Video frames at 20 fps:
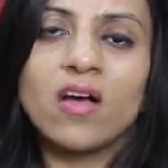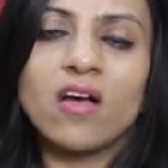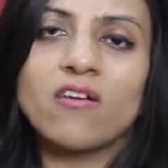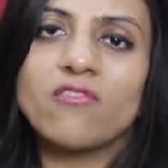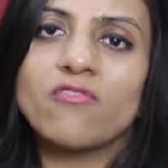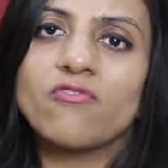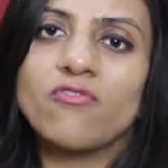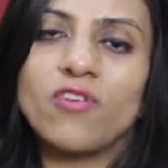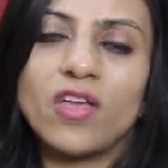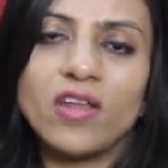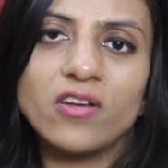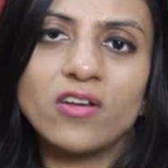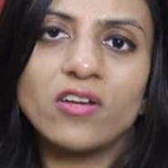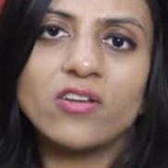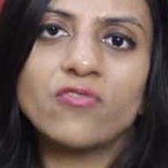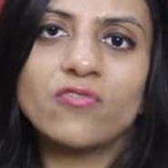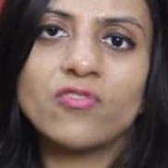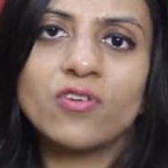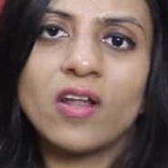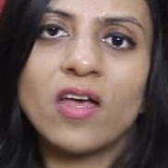are very
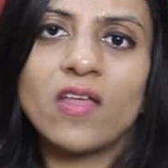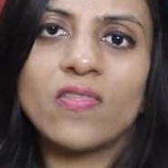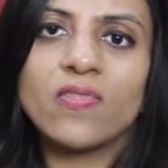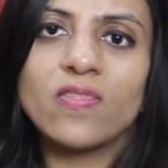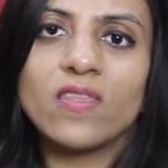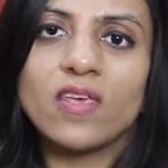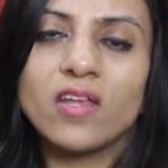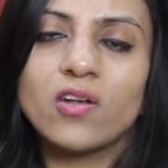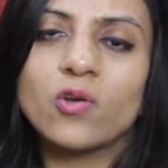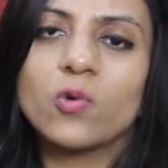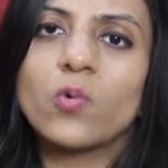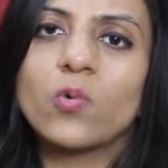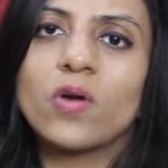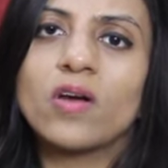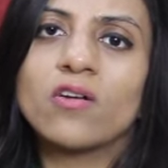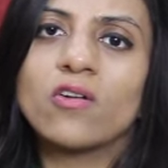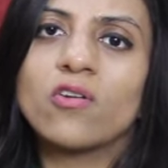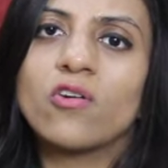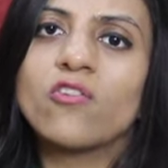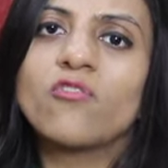different, and they
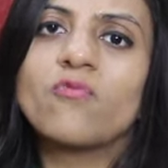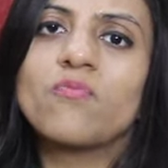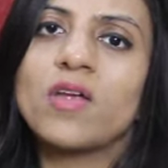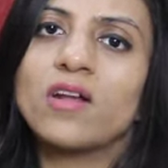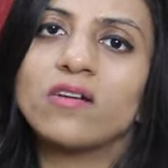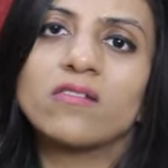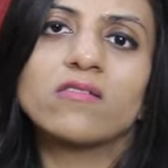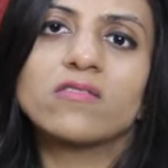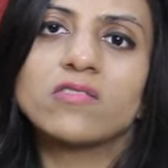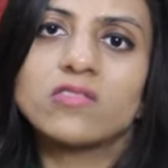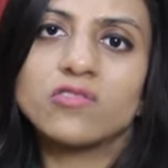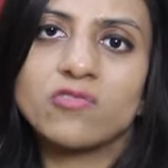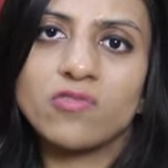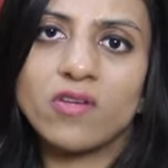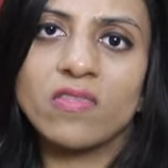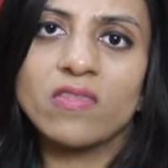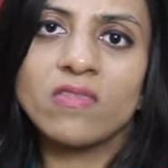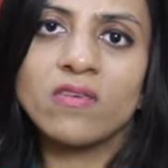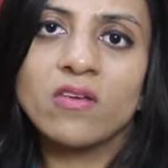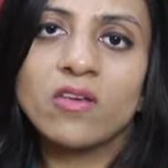require a lot of mental
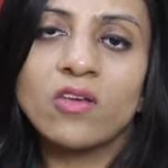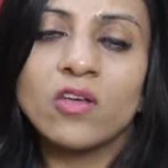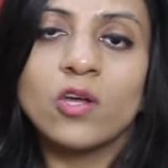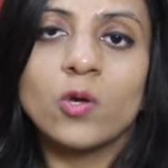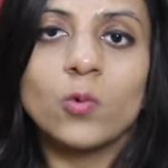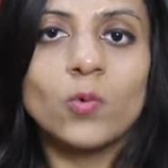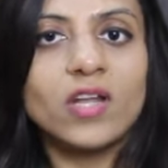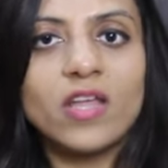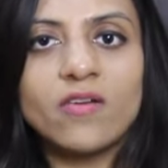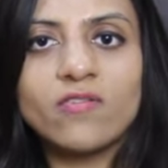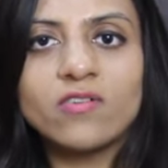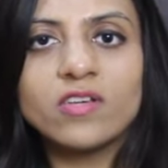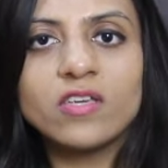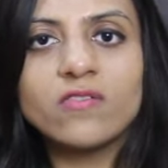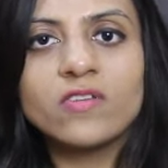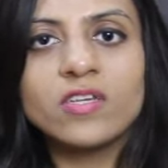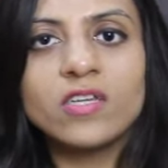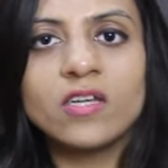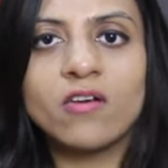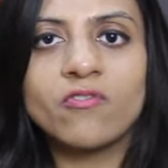strength. We're never
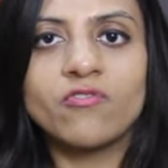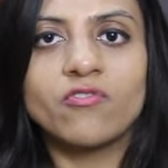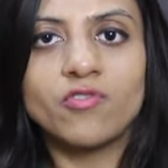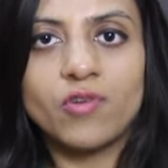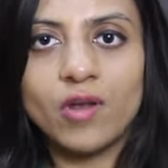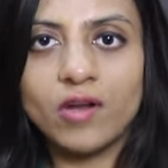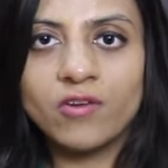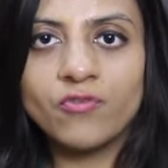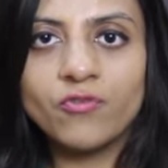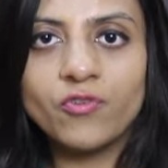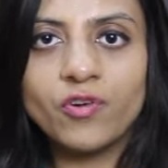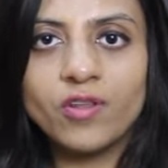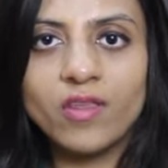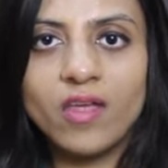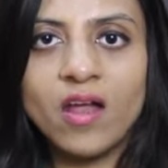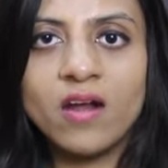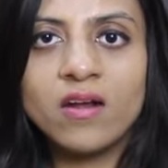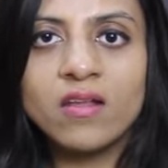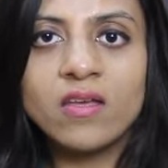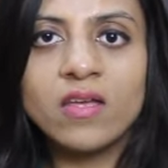given enough credit for
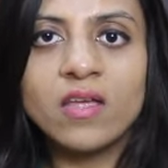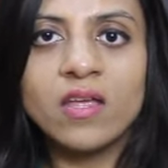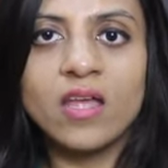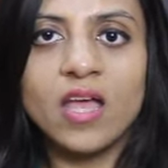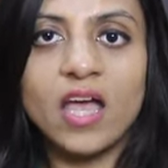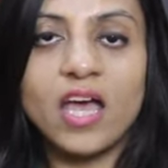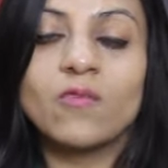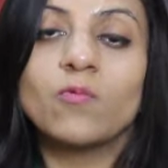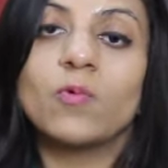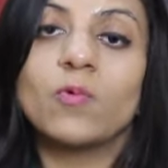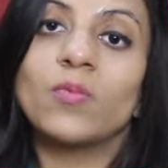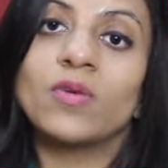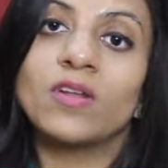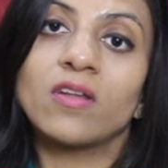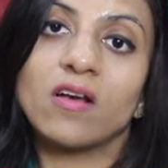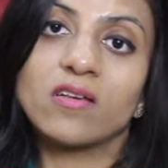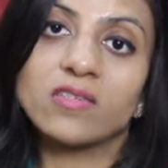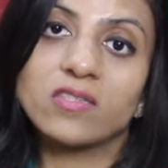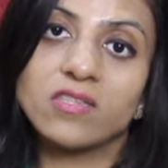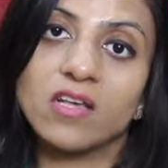that, and women
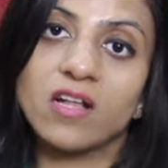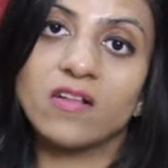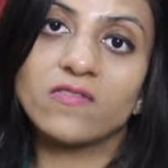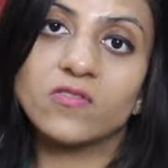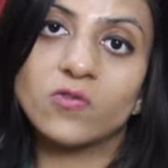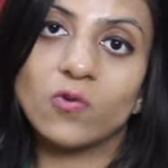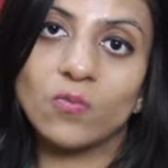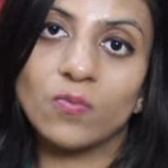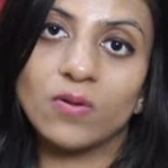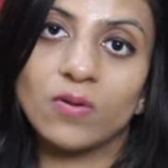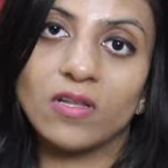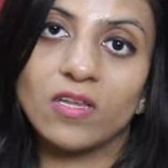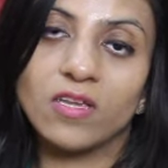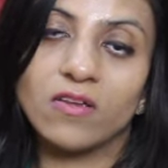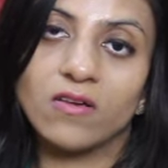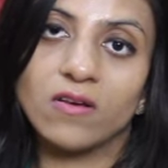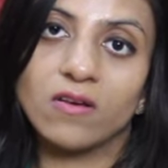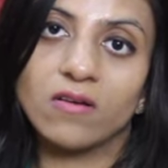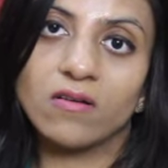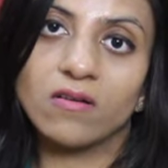ourselves don't
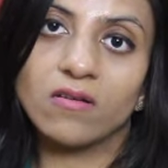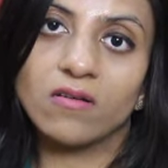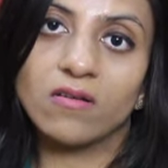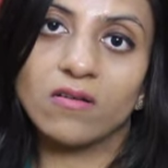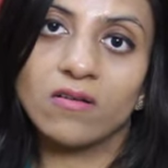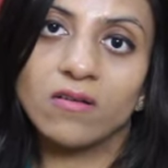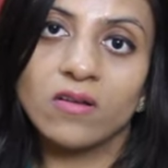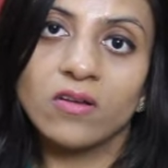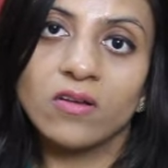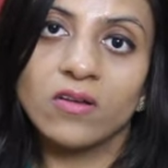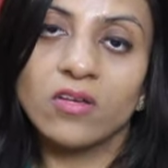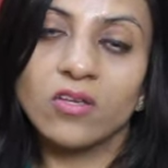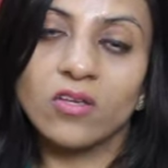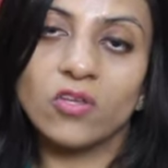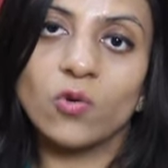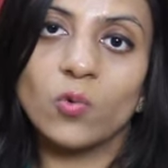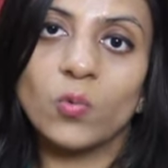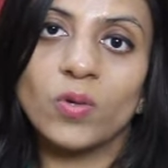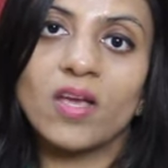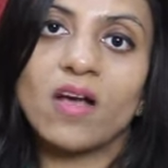believe, uh,
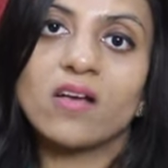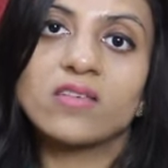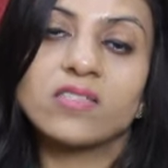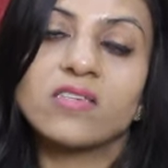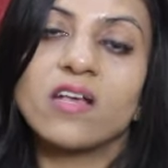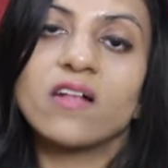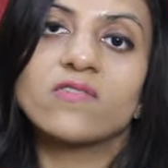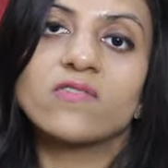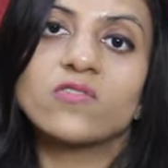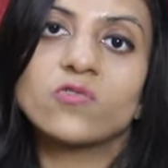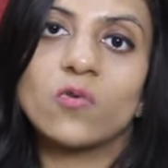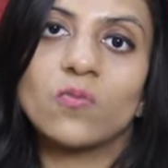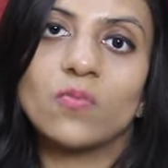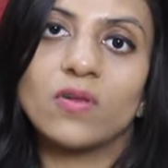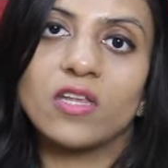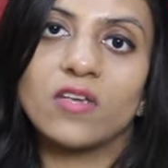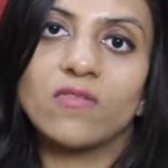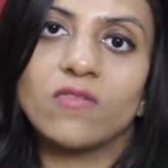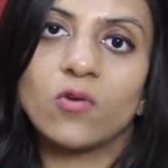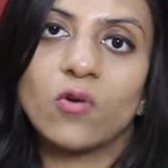you know, we ourselves don't
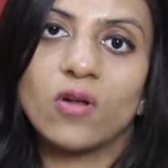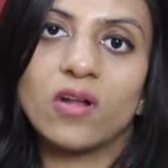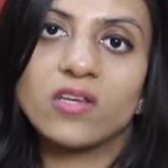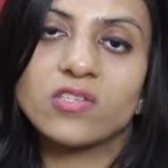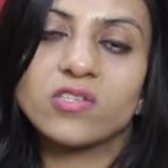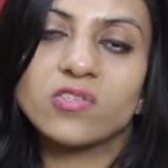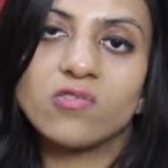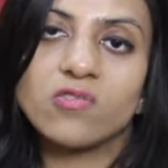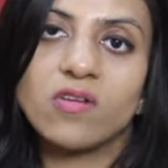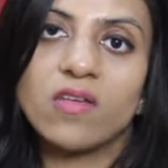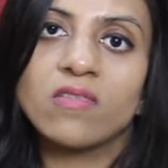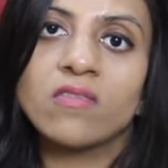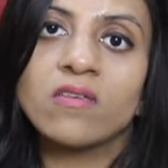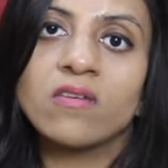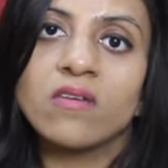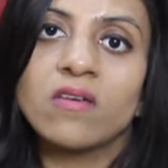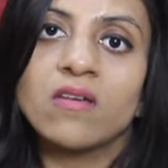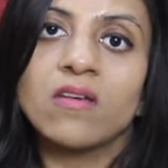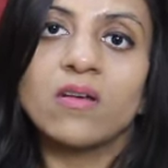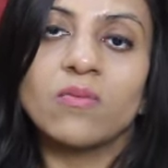believe in all our strength.
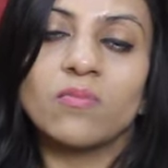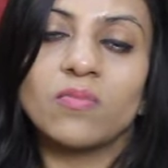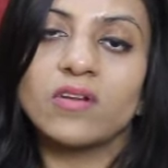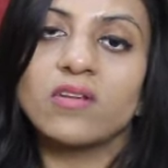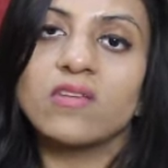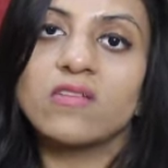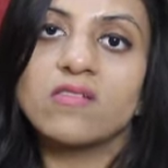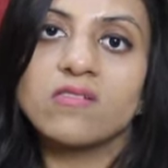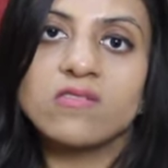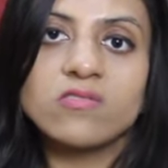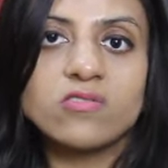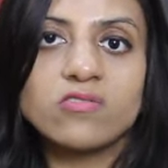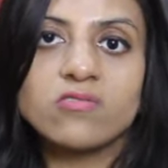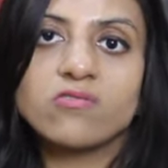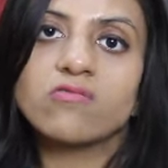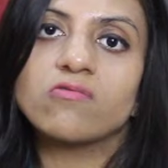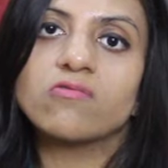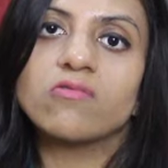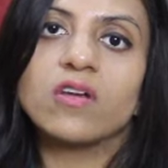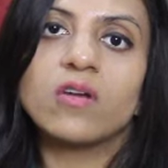But it is
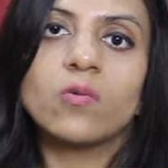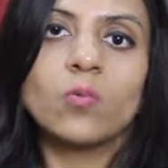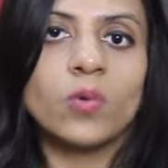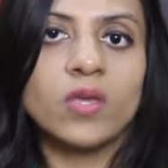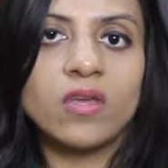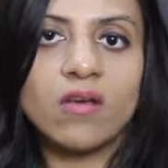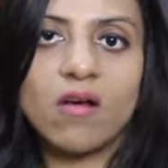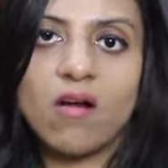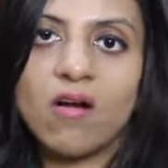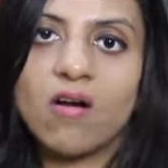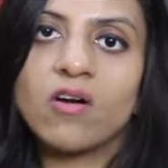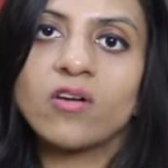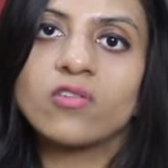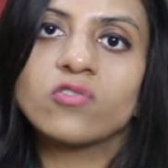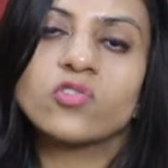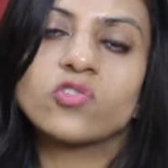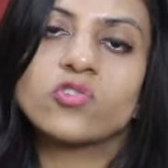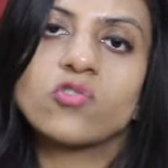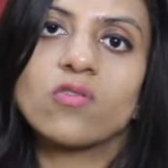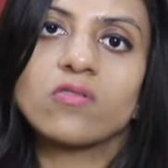true that we are
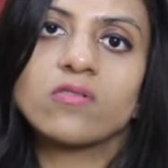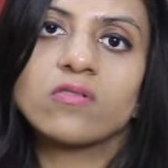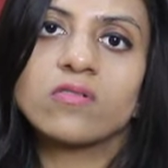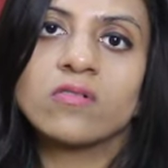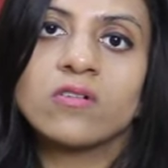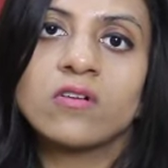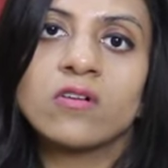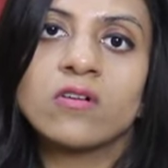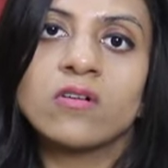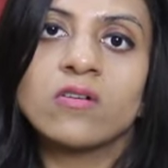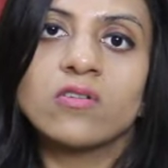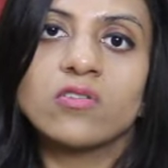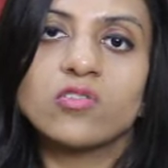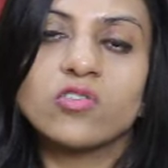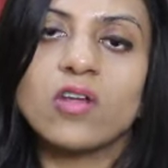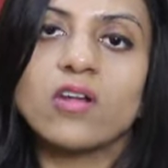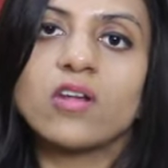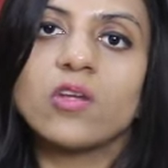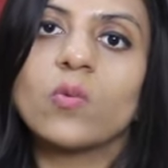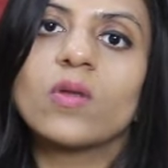the stronger
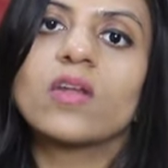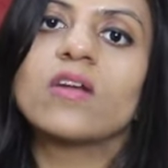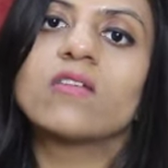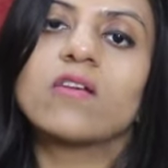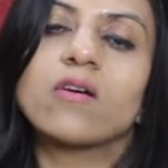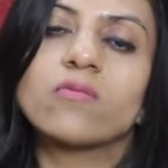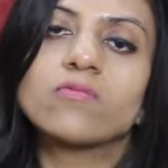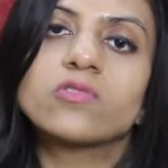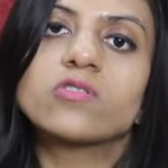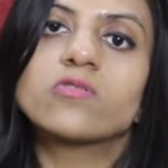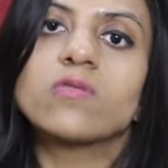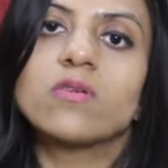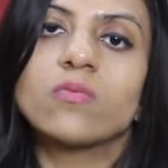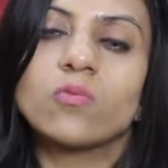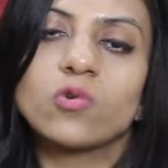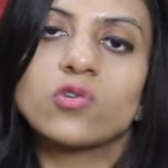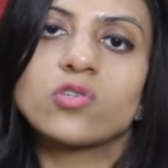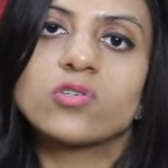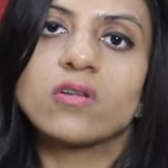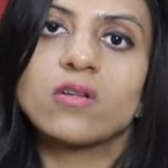gender when it comes to
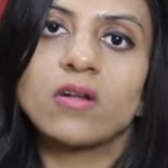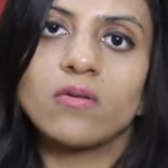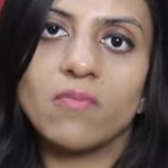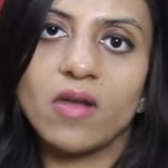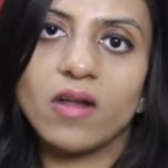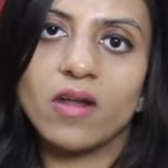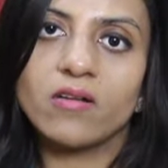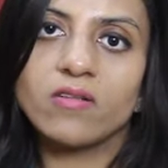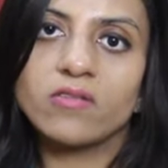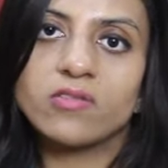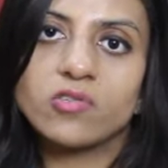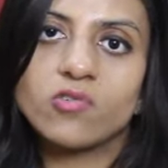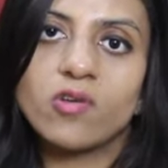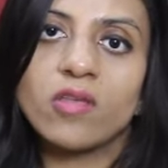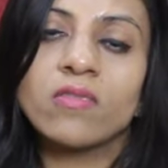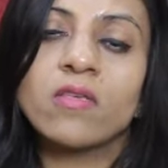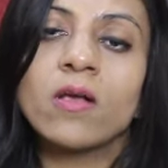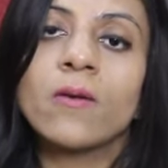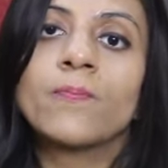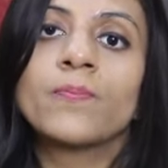emotional and mental
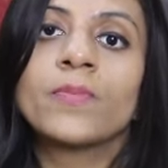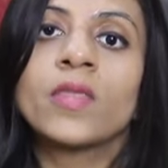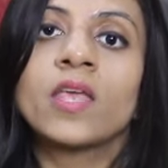strength.